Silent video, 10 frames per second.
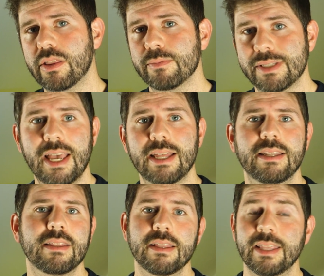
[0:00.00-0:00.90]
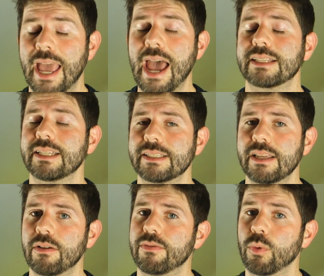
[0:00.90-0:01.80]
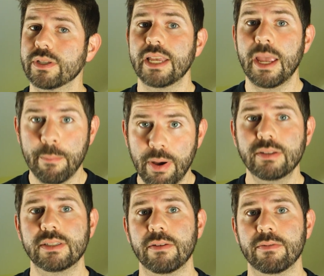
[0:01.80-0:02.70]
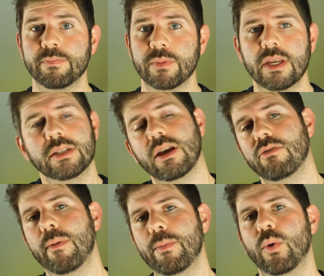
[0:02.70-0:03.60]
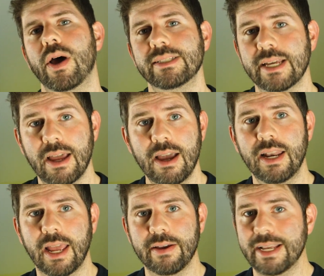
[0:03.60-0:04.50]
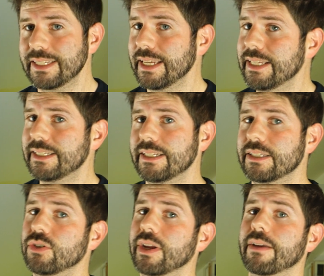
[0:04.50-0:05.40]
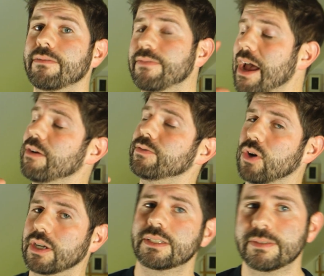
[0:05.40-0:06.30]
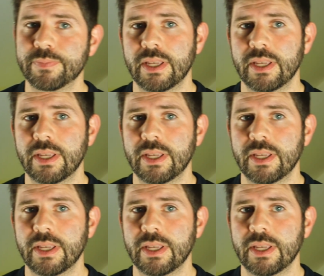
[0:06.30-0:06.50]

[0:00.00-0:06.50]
of them said that the act itself was impulsive. So remember what I said earlier, it's easy to drink a vat of drugs,